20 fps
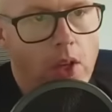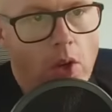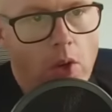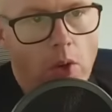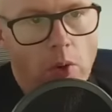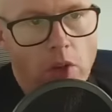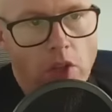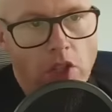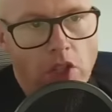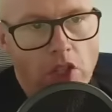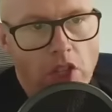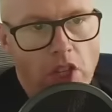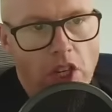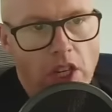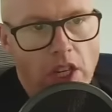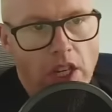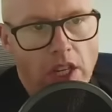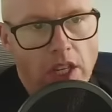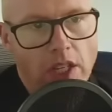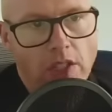which
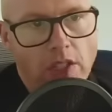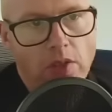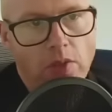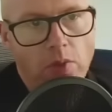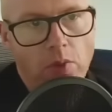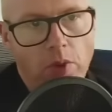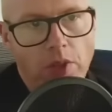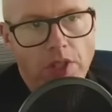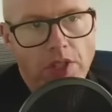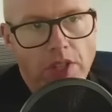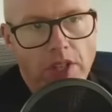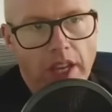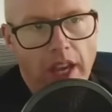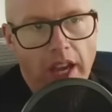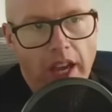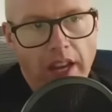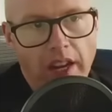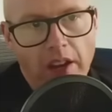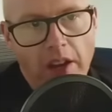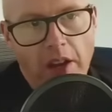is, once
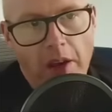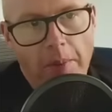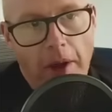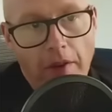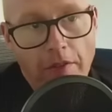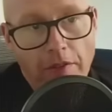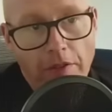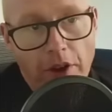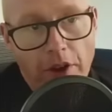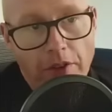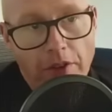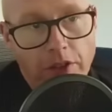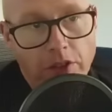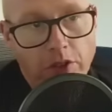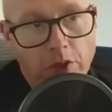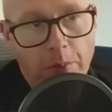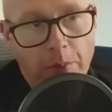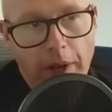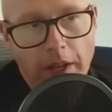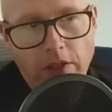again, about
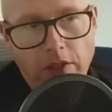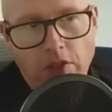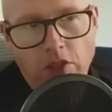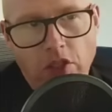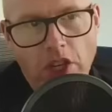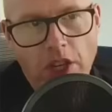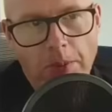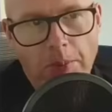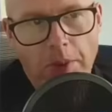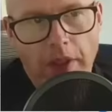£500 cheaper